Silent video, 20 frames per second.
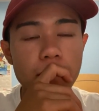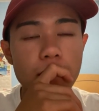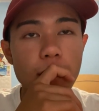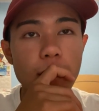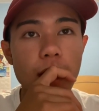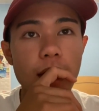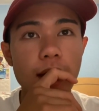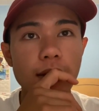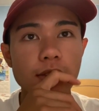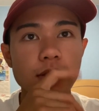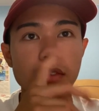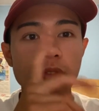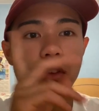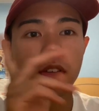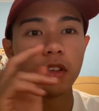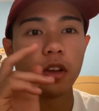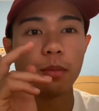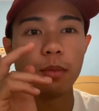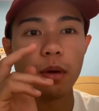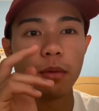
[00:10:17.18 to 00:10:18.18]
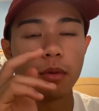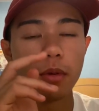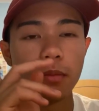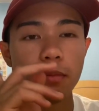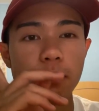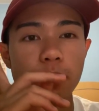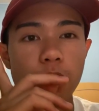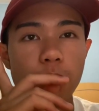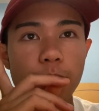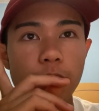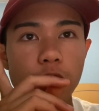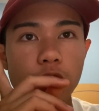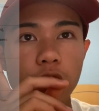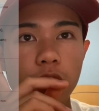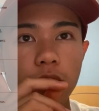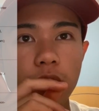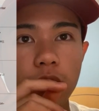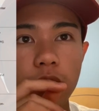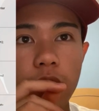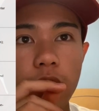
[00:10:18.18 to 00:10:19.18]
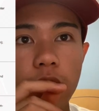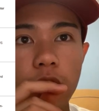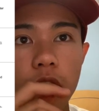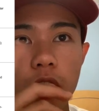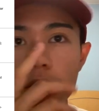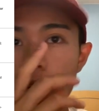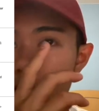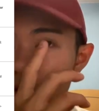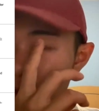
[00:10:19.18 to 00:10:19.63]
activities. I'll probably put a picture of it right here.